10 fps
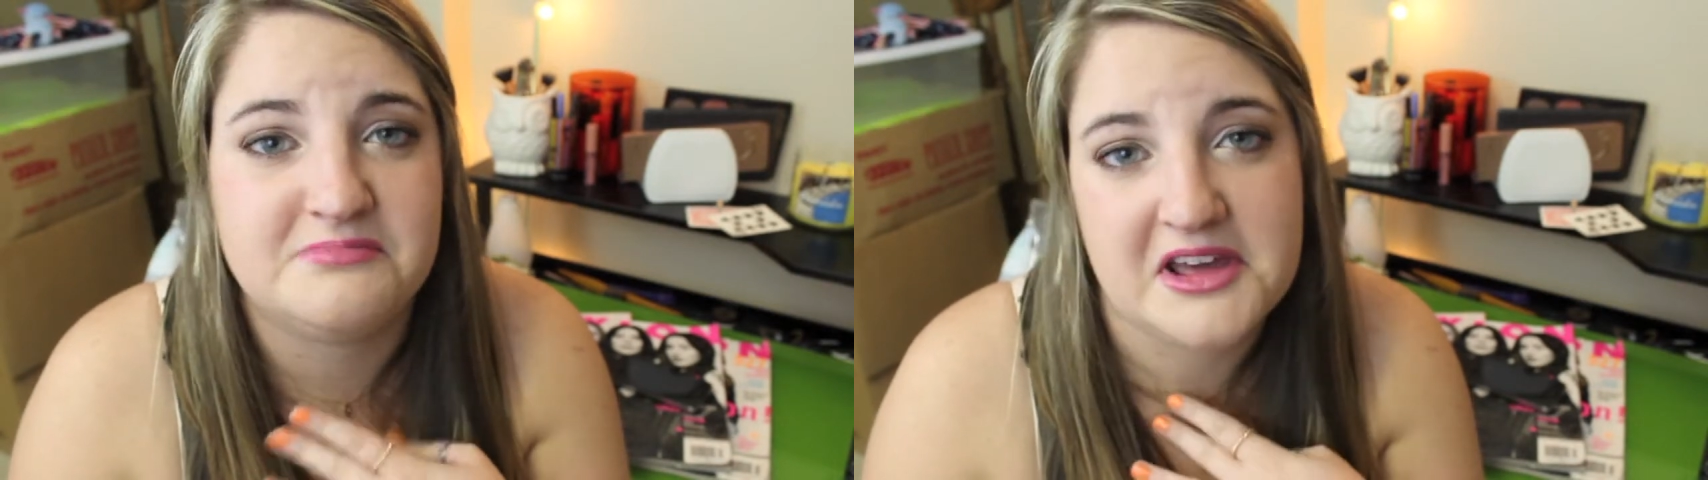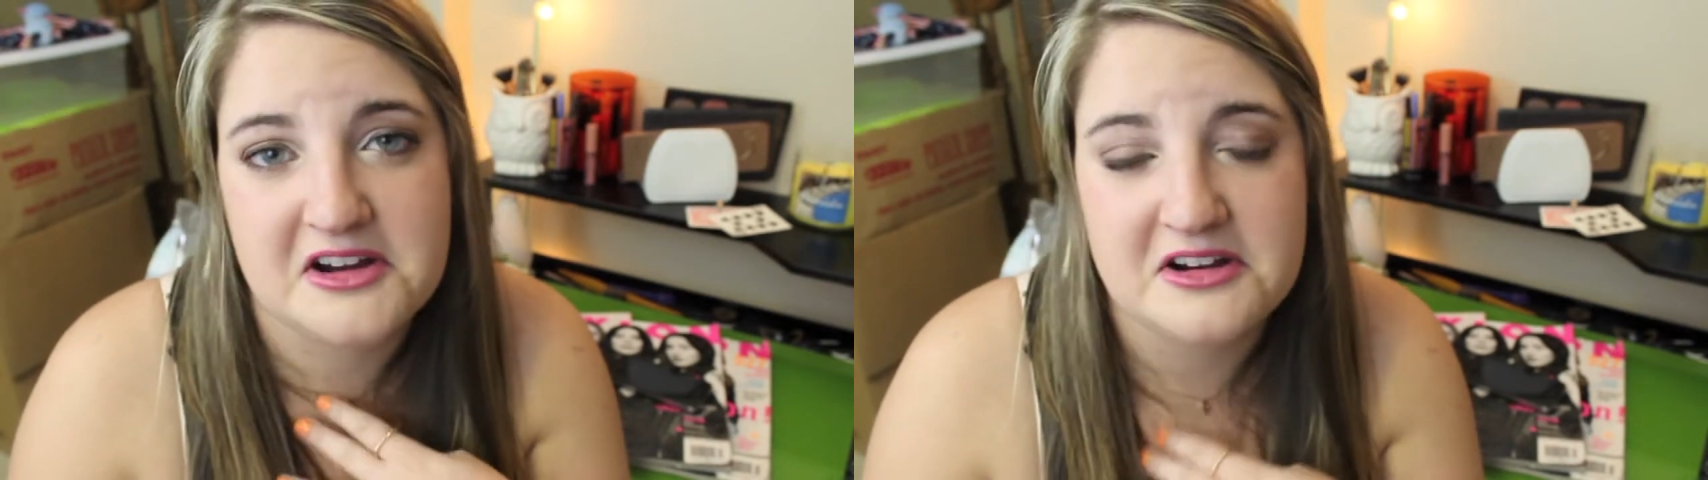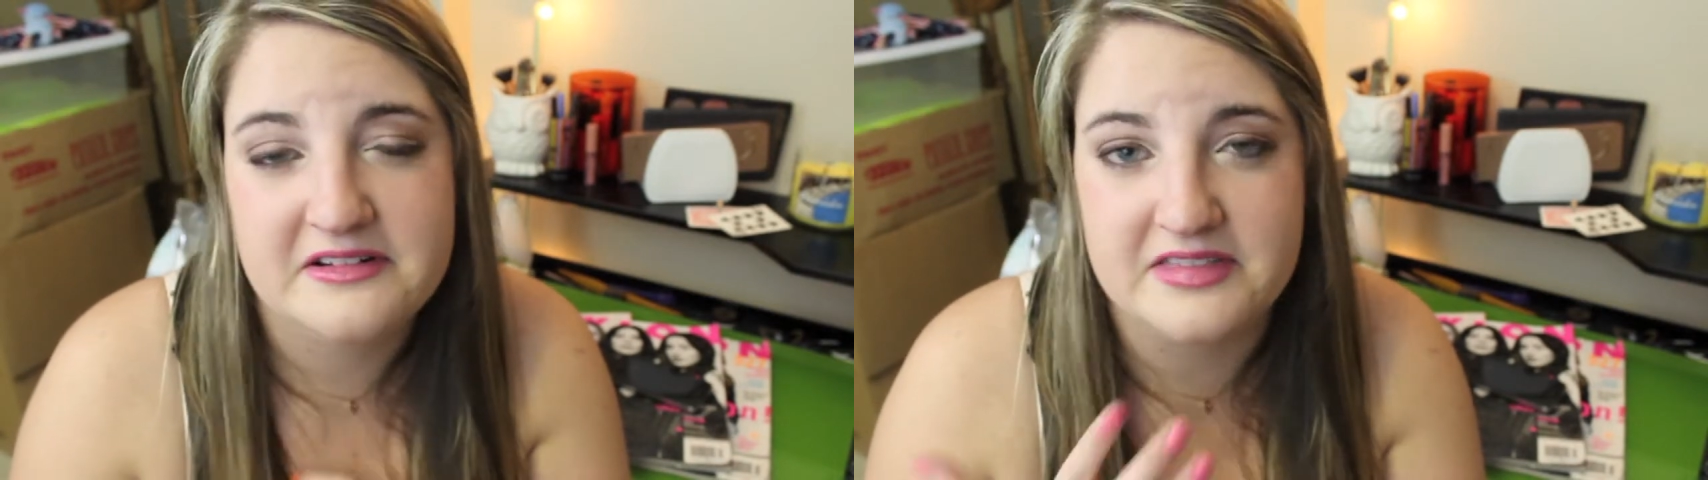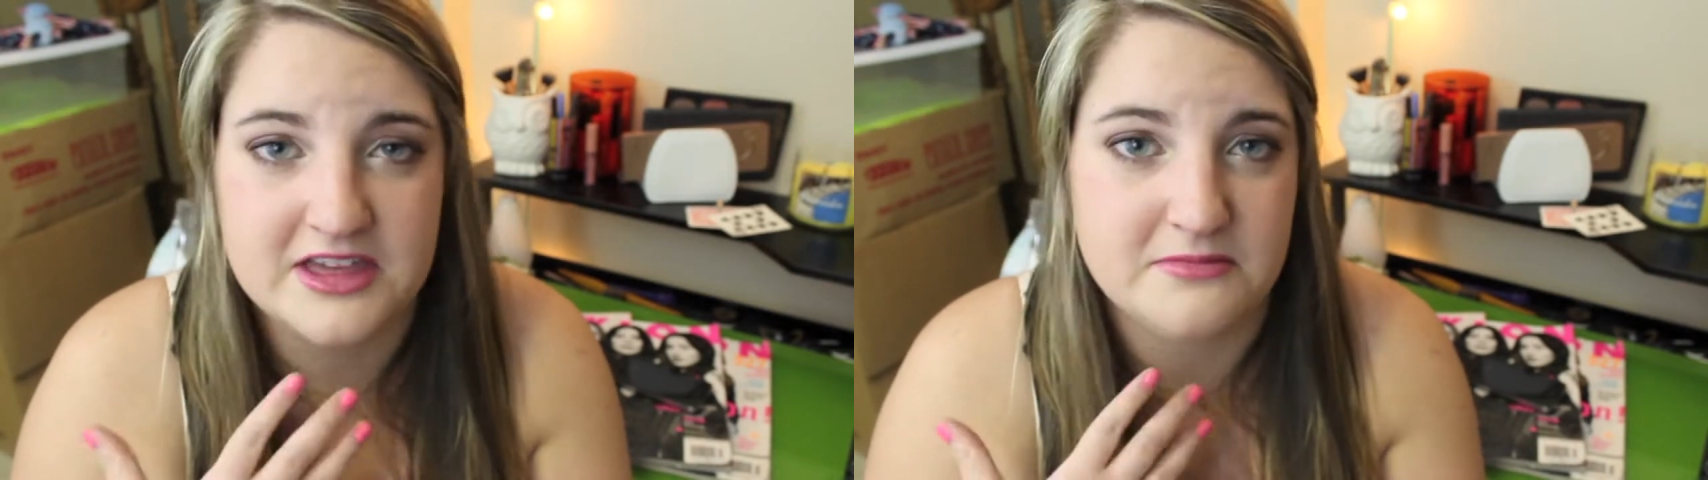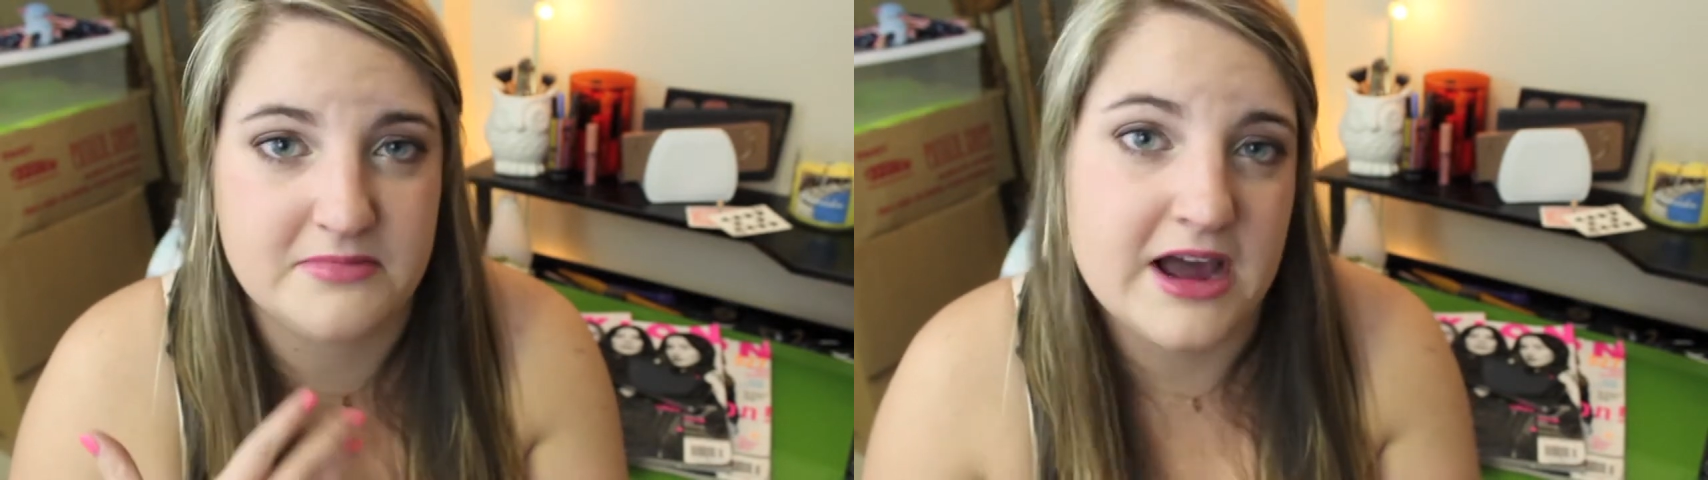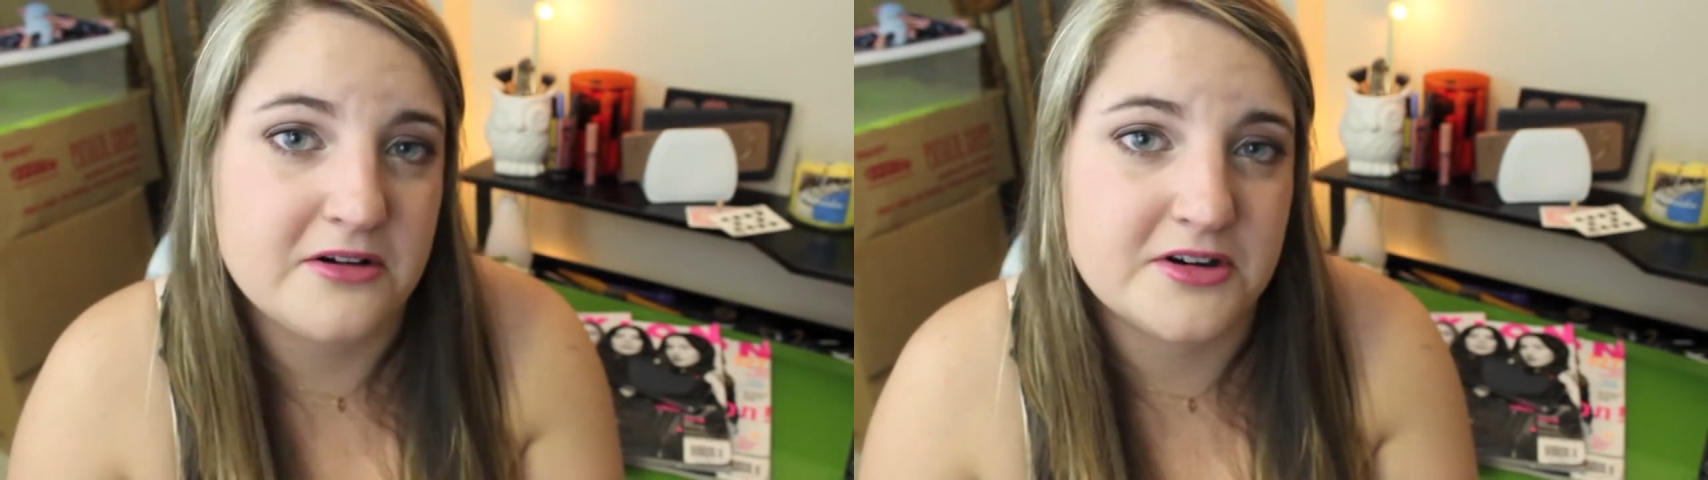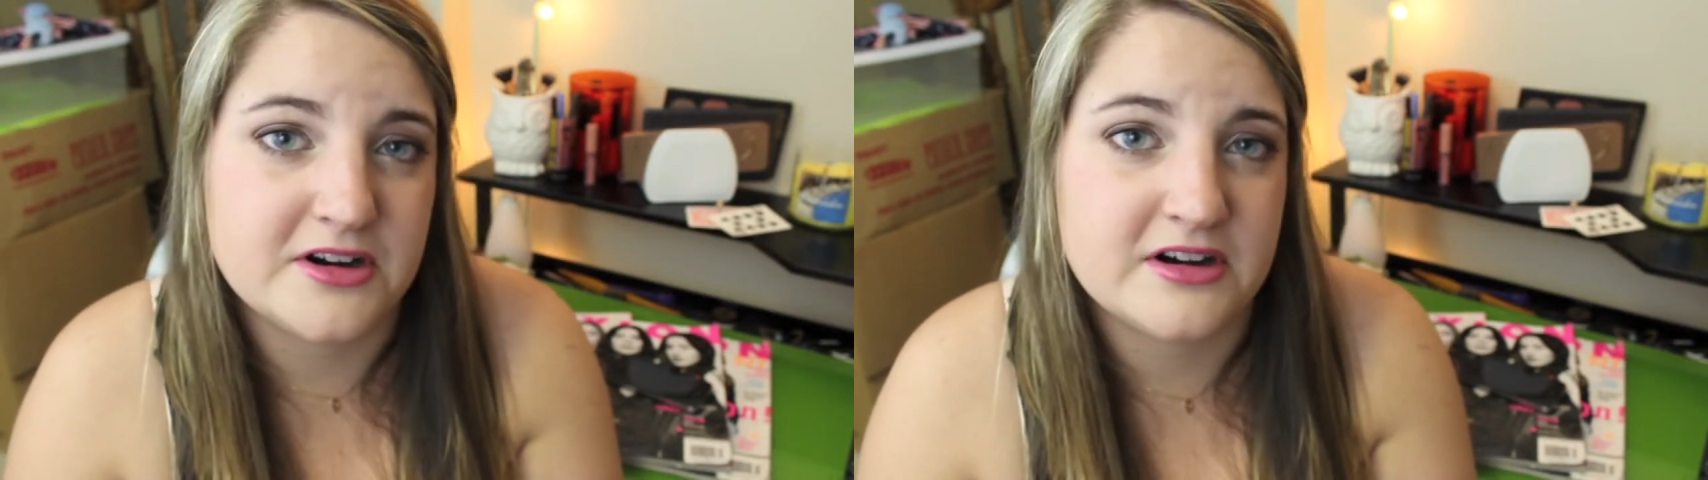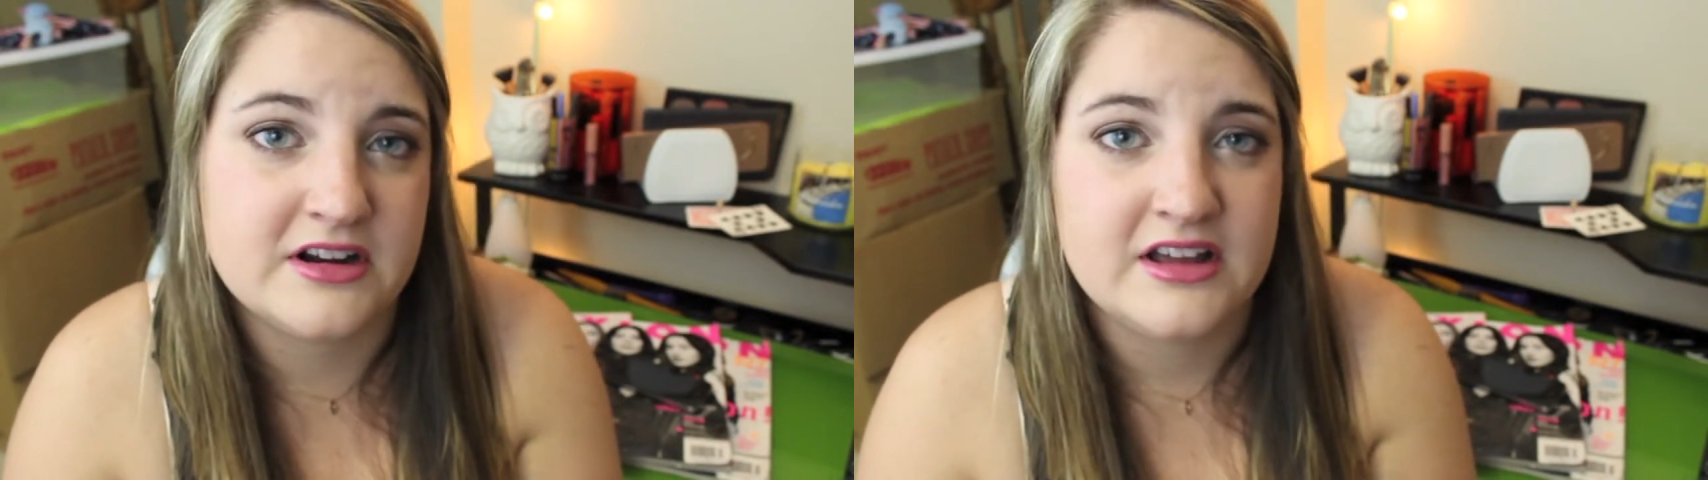better than
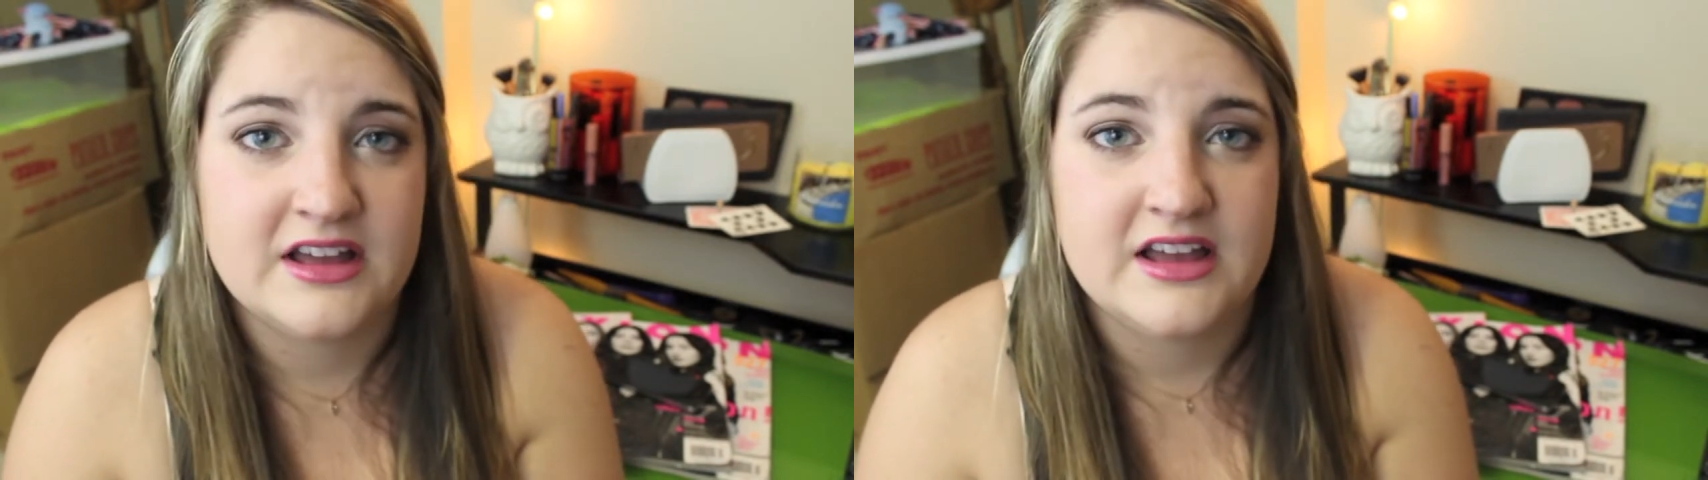powder.